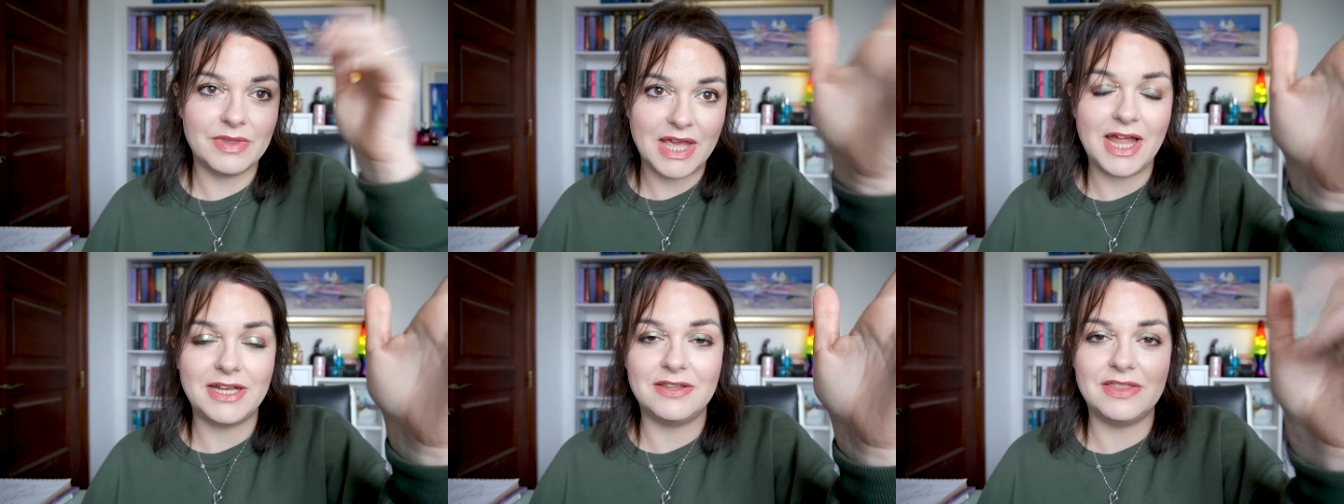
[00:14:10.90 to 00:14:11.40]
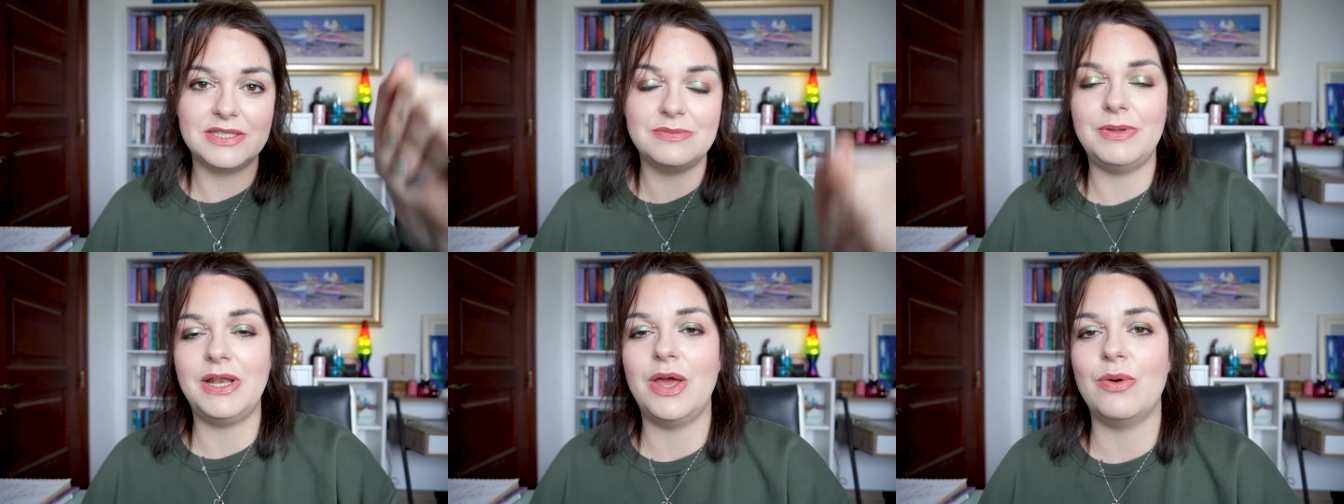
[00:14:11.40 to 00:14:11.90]
edit this
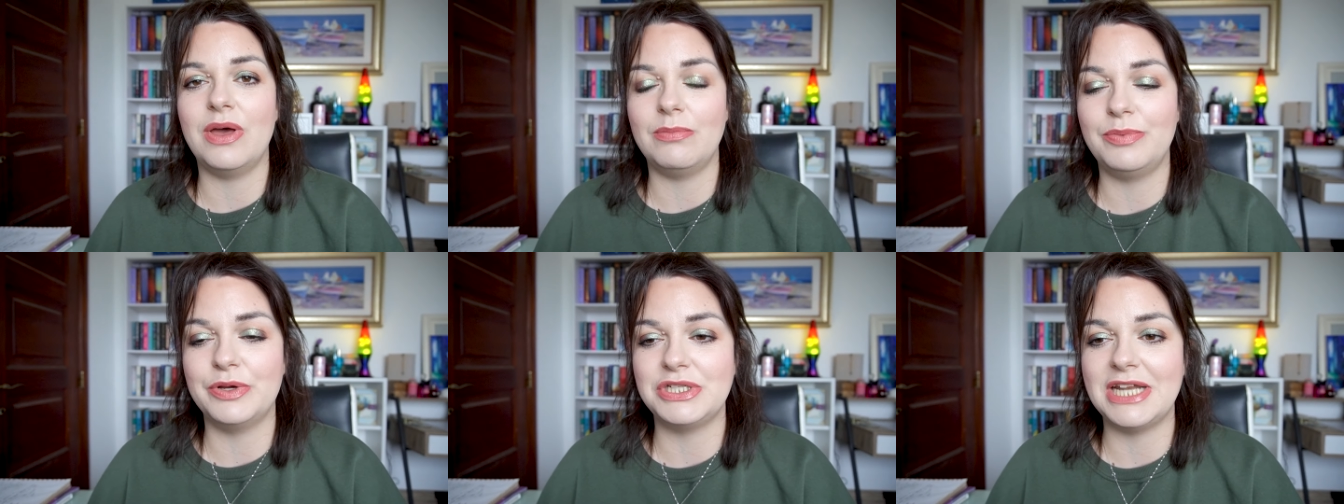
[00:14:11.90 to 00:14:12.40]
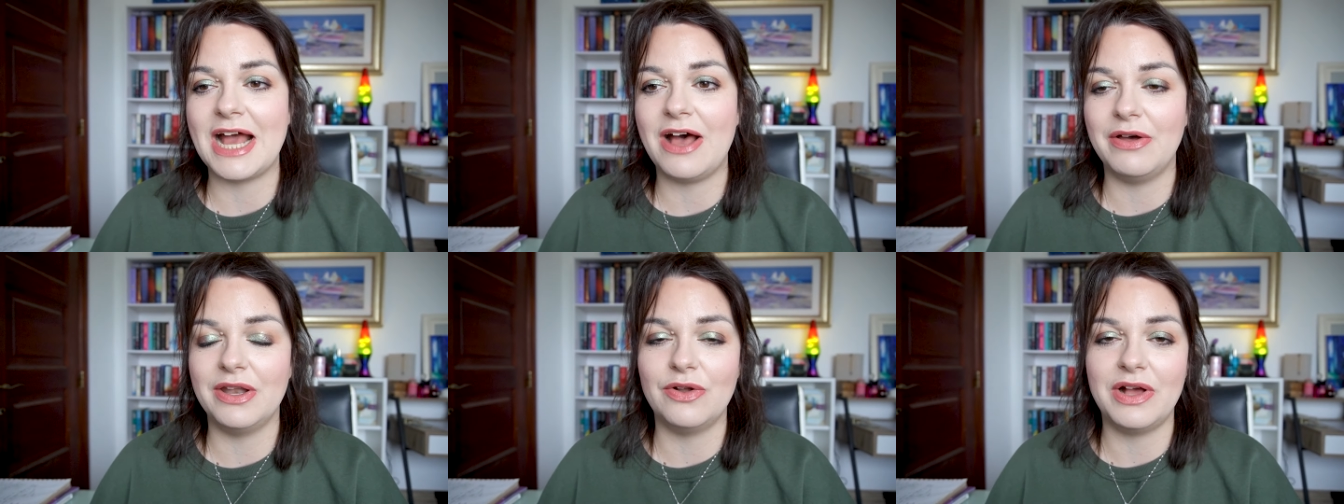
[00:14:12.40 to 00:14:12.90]
video and push it
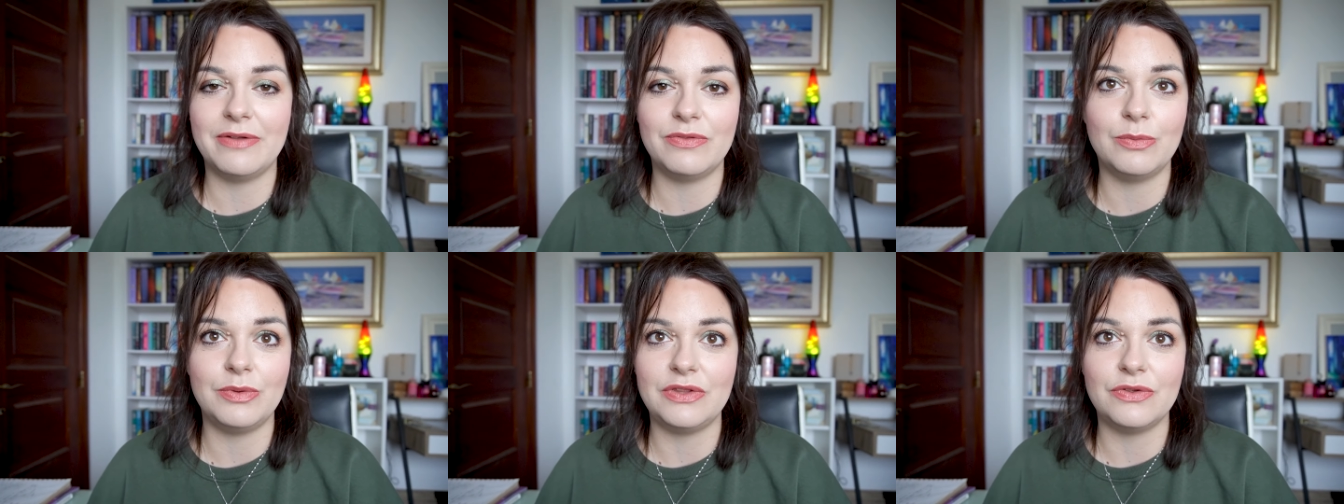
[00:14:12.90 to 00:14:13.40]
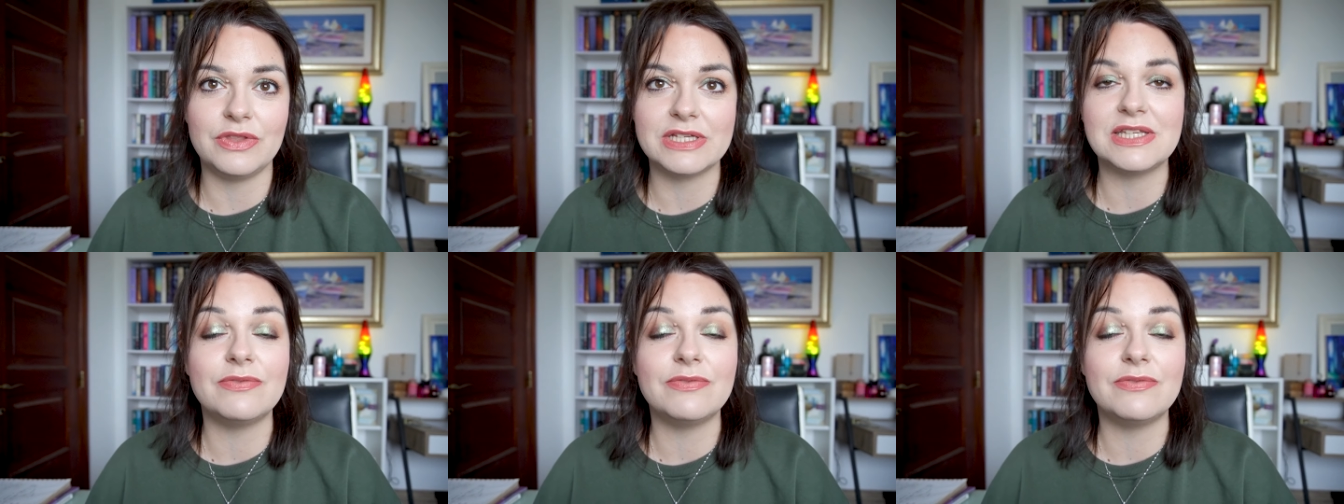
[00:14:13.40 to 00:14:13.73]
out and not have to redo this.